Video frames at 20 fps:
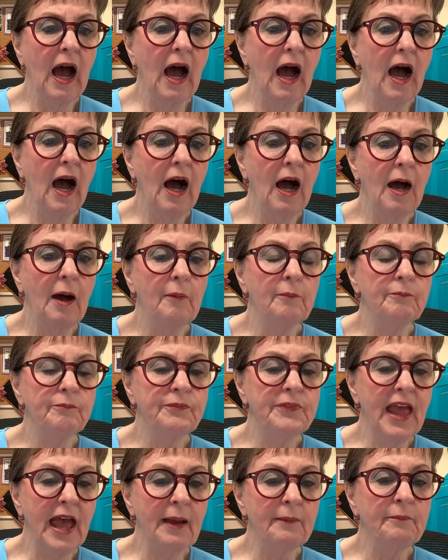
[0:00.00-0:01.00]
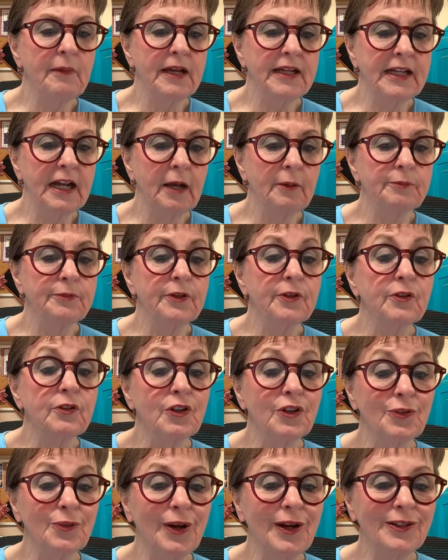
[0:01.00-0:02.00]
that might help you.
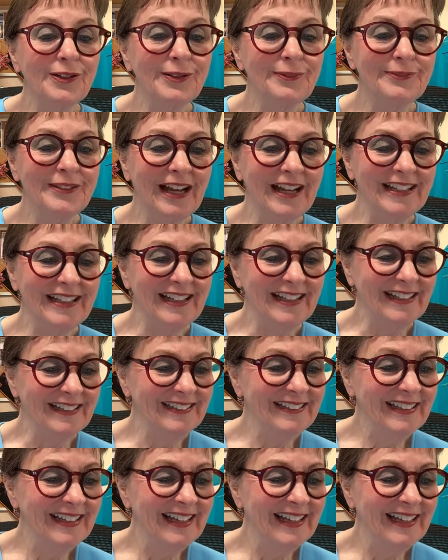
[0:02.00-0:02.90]
You're welcome, Diane.